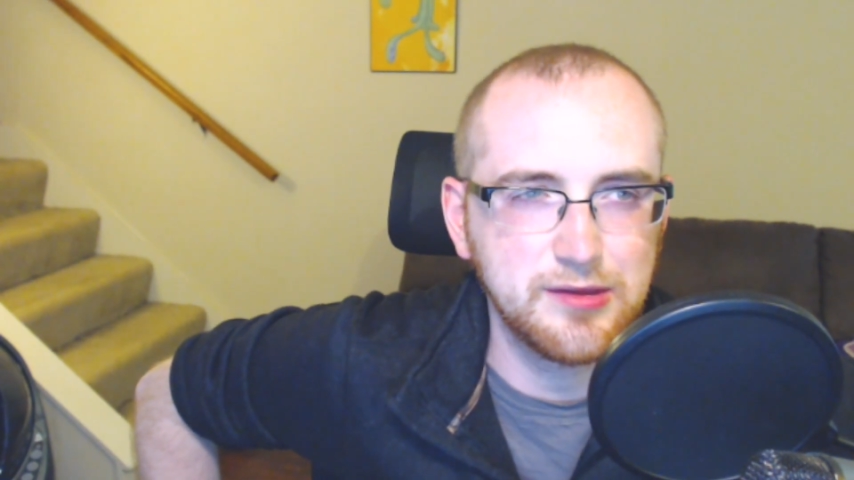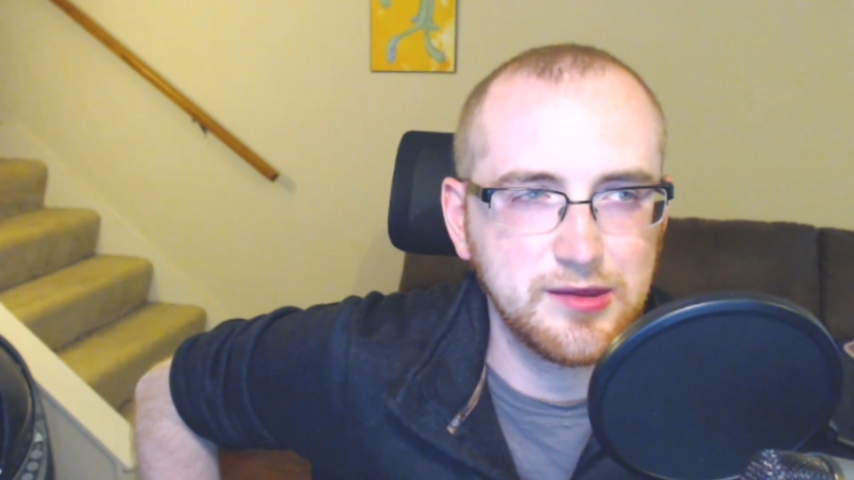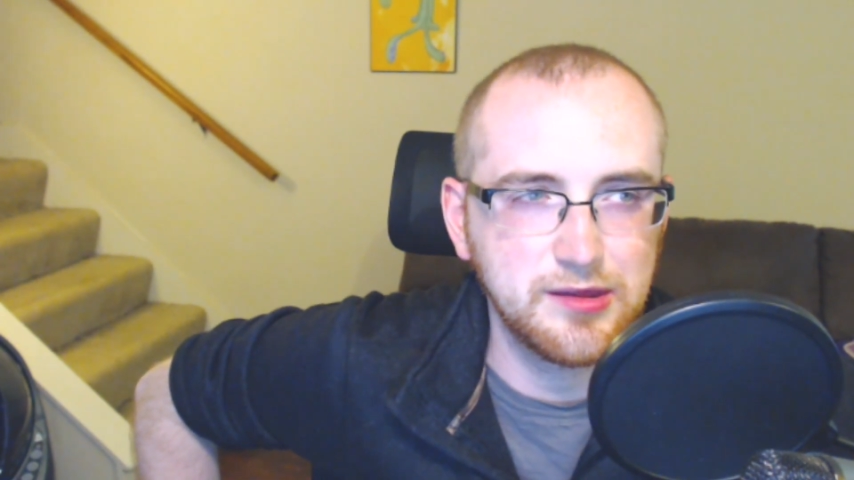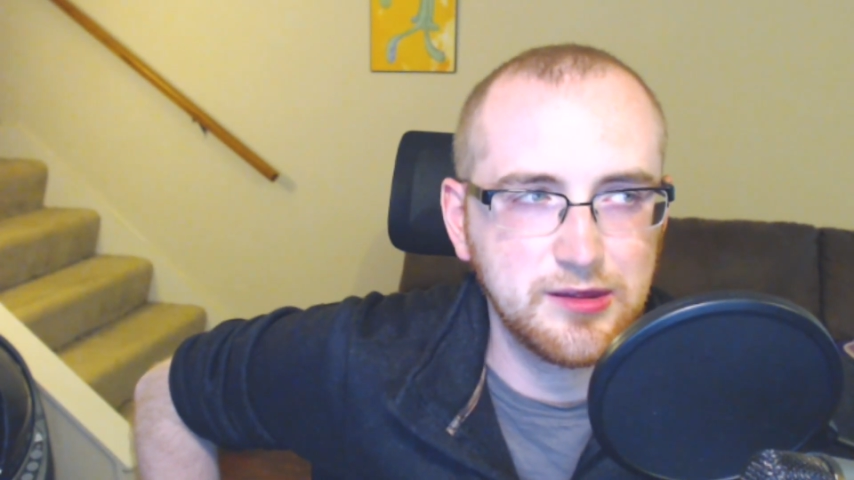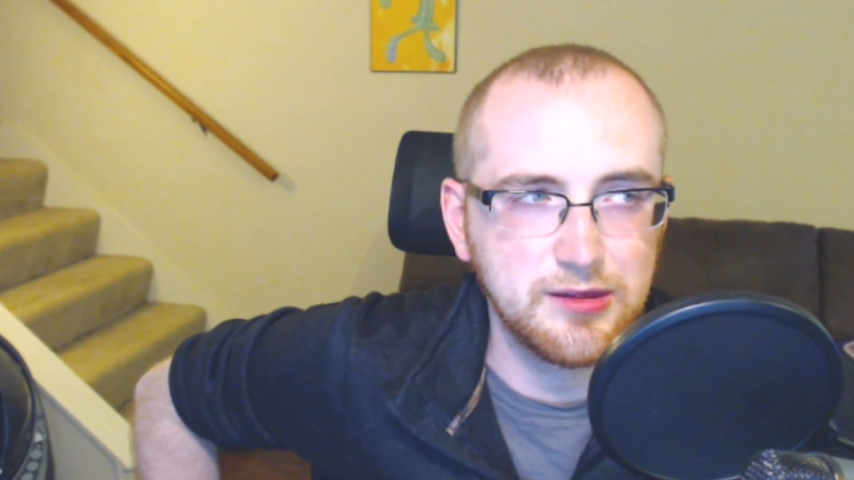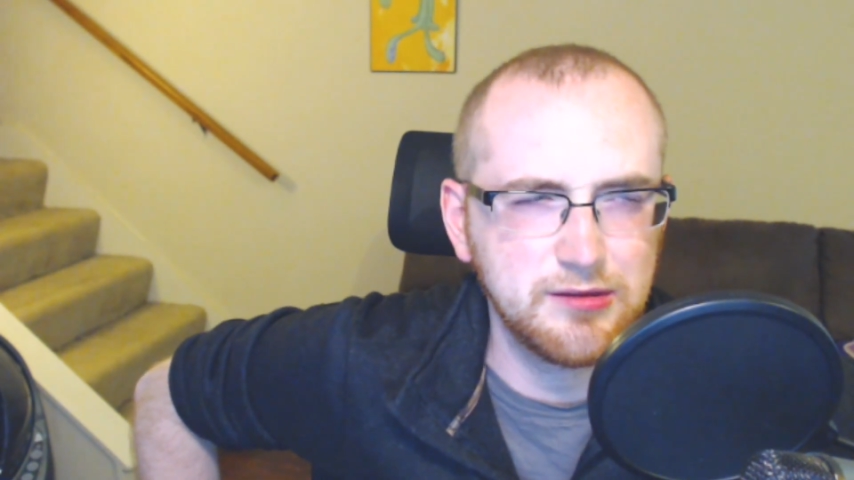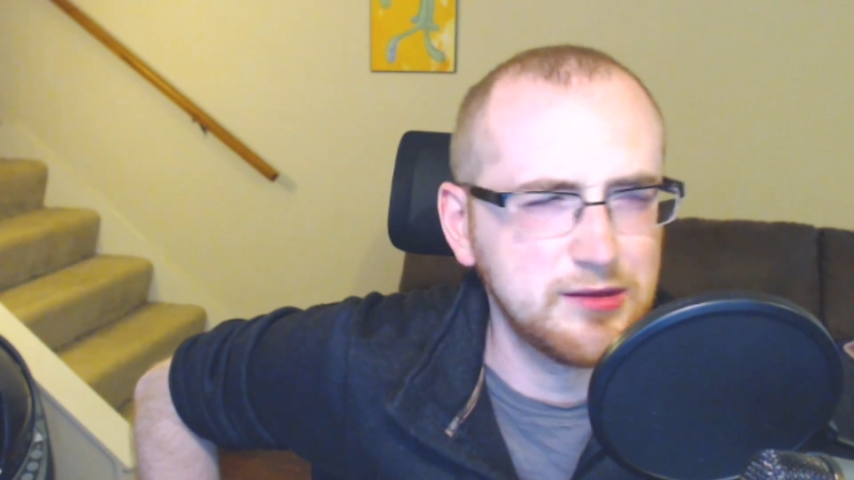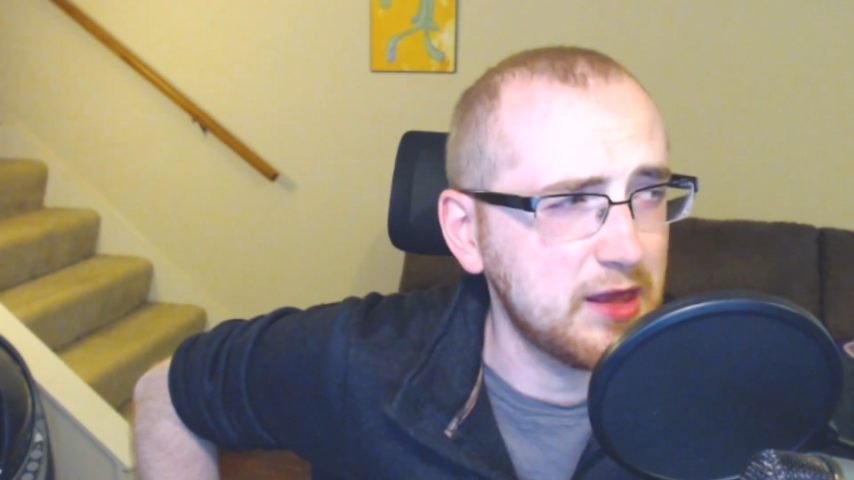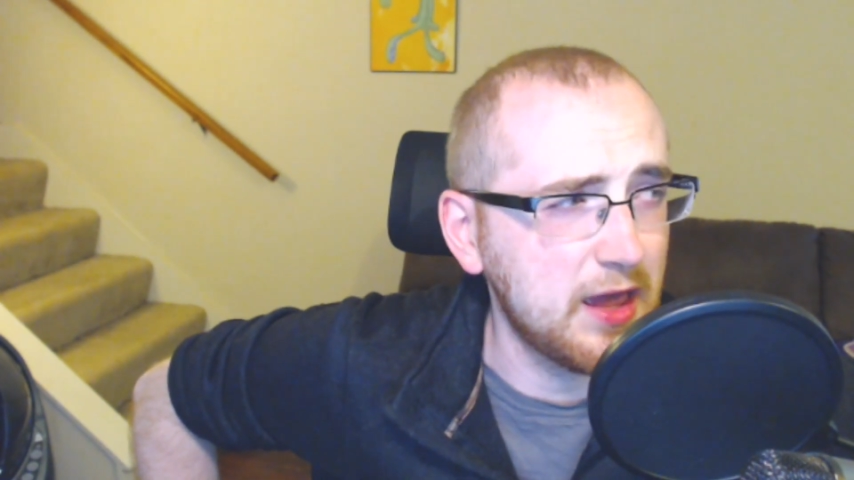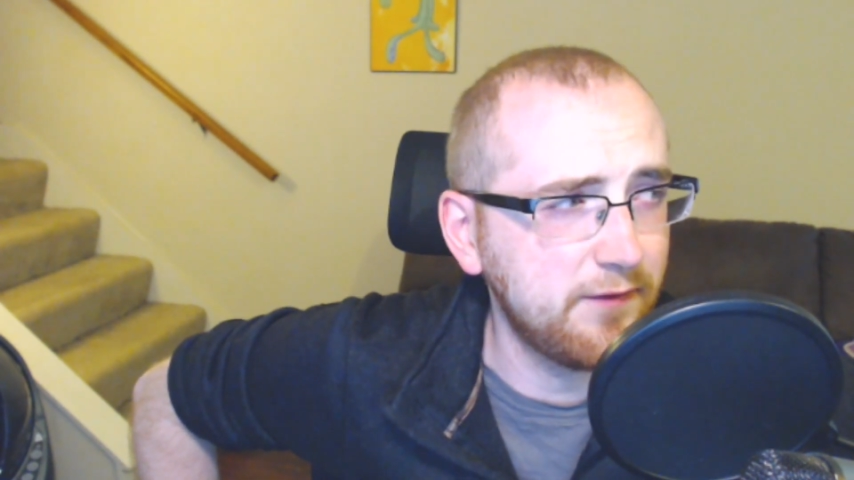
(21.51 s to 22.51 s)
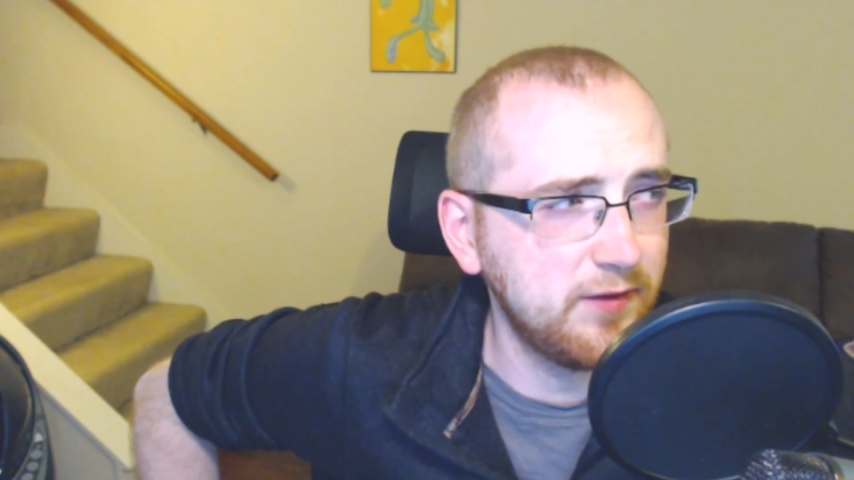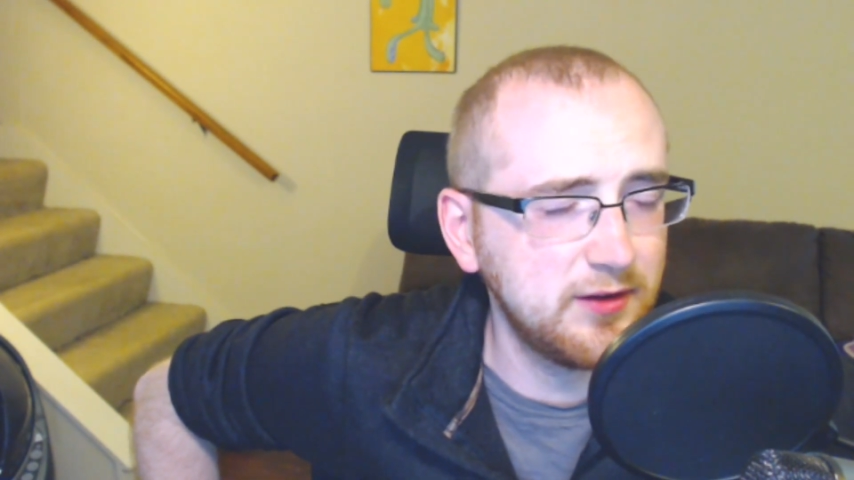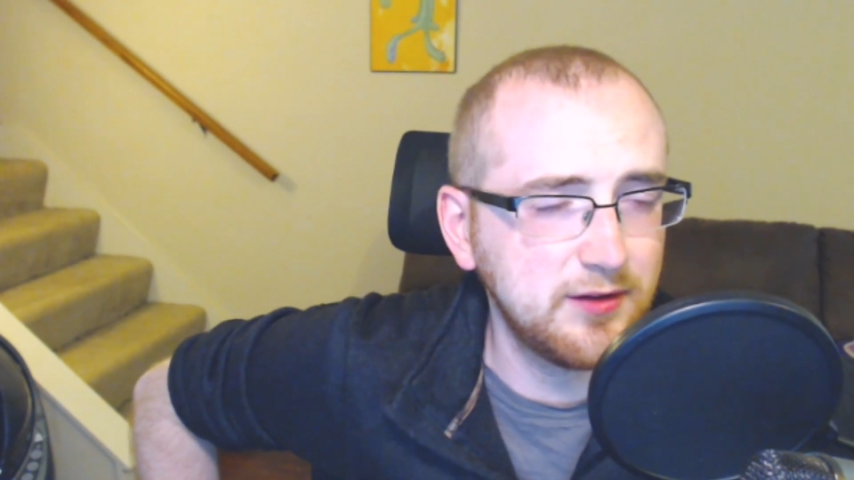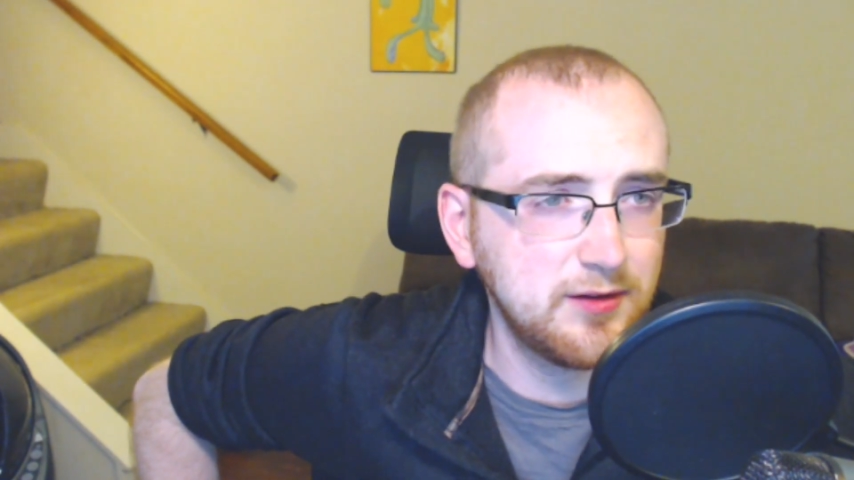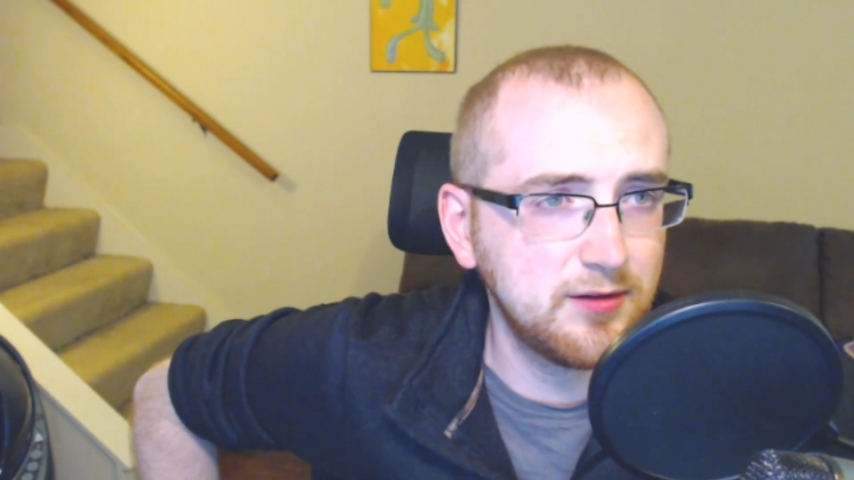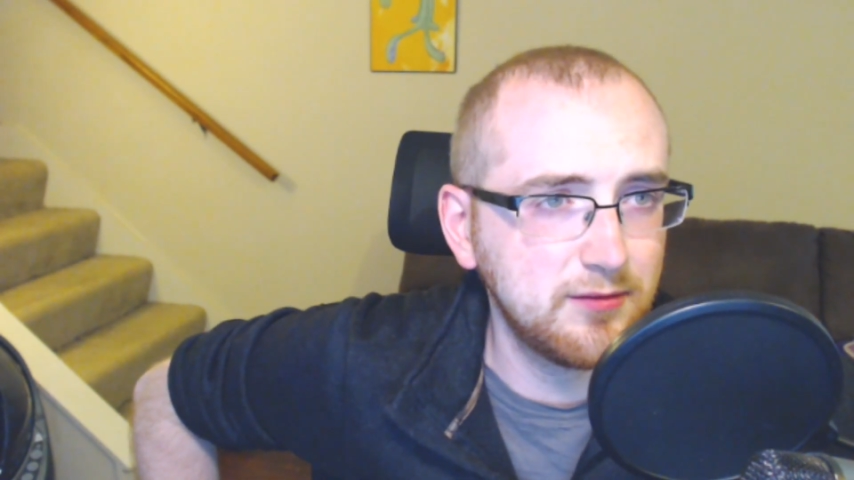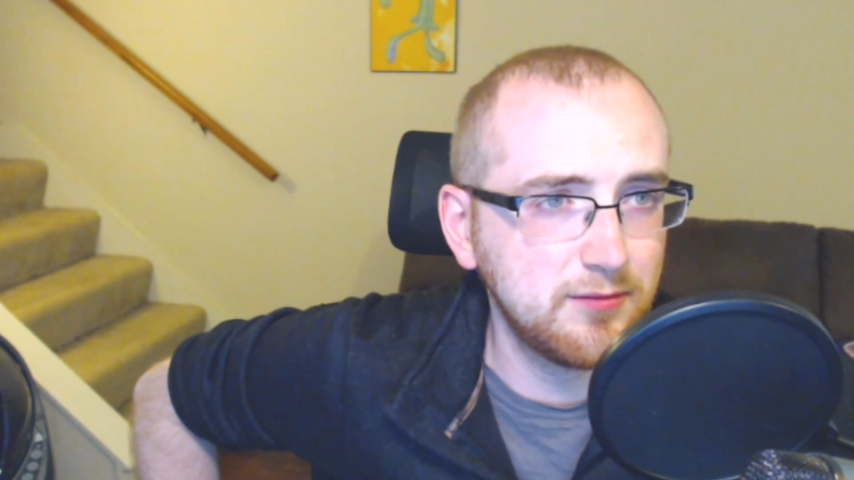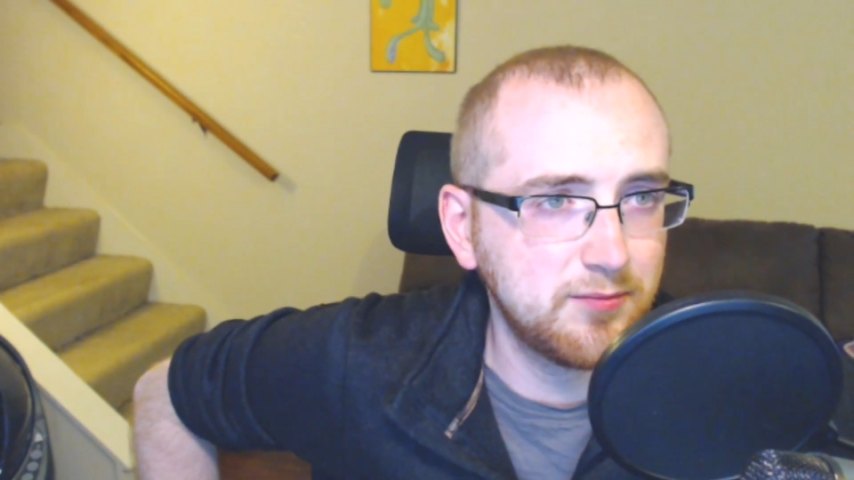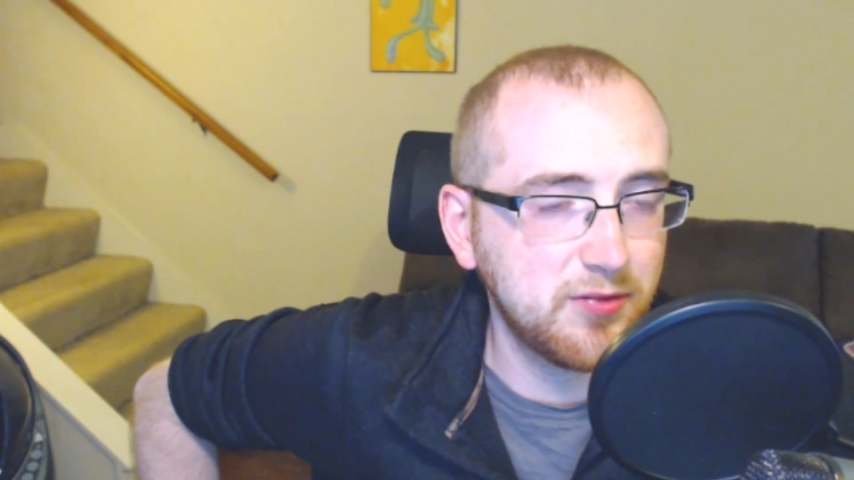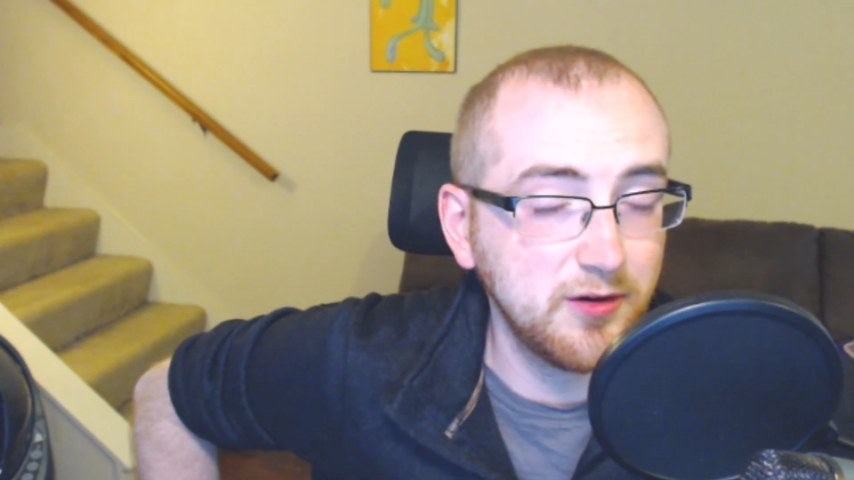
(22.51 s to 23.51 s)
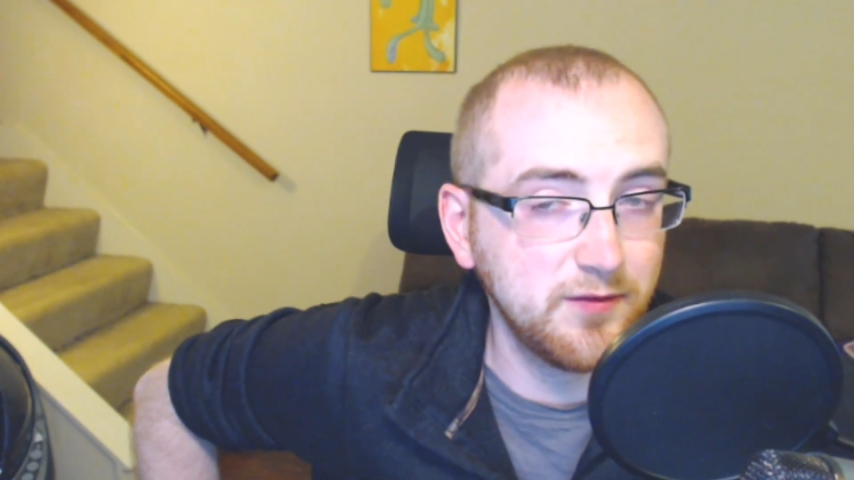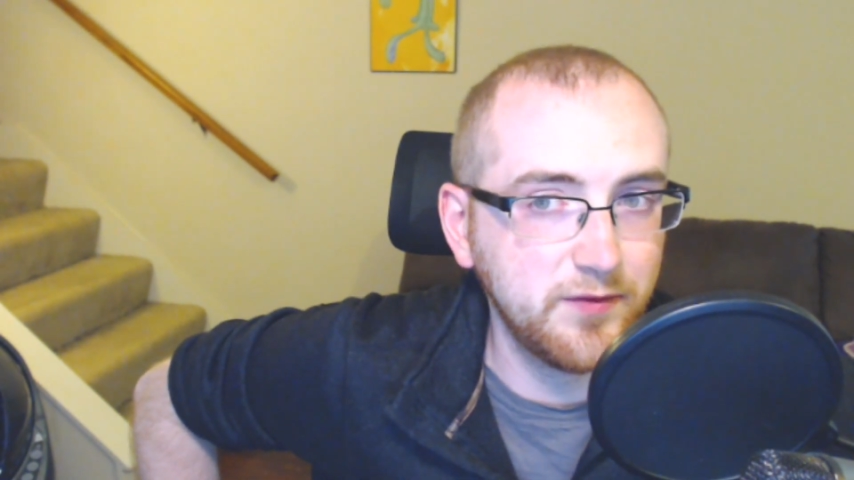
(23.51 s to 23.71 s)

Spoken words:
7-part